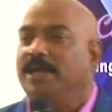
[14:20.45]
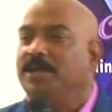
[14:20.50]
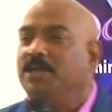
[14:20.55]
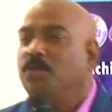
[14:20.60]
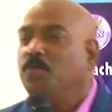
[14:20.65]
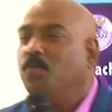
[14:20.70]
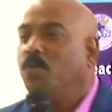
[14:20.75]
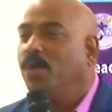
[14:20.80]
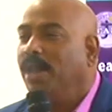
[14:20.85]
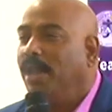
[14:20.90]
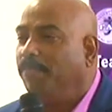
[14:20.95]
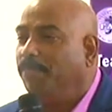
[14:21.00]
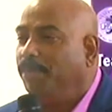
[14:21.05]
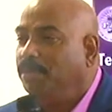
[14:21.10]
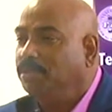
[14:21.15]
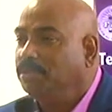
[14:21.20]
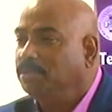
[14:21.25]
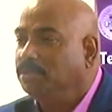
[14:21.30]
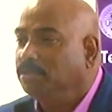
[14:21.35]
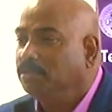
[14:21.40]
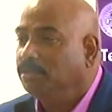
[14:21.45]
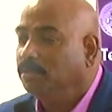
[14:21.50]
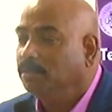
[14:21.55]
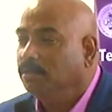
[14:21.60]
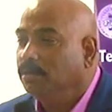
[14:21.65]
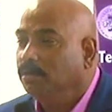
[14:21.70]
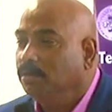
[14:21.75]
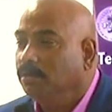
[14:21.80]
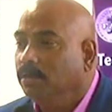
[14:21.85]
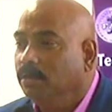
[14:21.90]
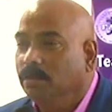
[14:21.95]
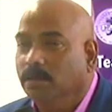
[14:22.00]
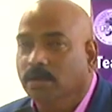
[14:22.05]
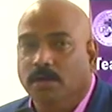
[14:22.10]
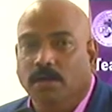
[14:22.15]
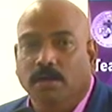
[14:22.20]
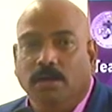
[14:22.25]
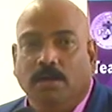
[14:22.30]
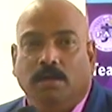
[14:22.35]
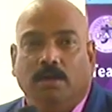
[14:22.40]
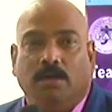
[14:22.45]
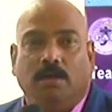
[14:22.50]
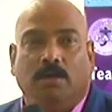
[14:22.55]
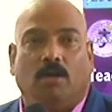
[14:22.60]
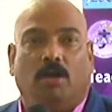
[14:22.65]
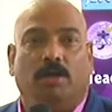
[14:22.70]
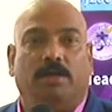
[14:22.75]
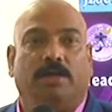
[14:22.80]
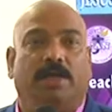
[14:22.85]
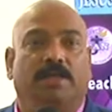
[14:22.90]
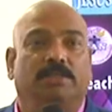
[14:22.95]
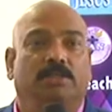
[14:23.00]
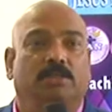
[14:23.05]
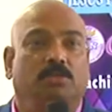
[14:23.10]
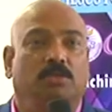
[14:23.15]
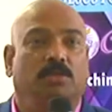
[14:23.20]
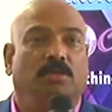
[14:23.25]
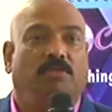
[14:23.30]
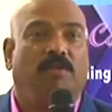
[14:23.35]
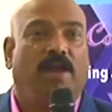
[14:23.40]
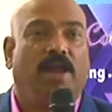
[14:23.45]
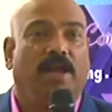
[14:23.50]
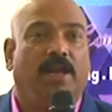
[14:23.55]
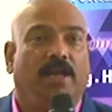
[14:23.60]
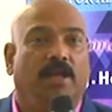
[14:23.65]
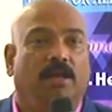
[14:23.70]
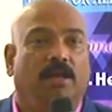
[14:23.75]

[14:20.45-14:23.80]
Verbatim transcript: you know what happens? God takes you to the valley.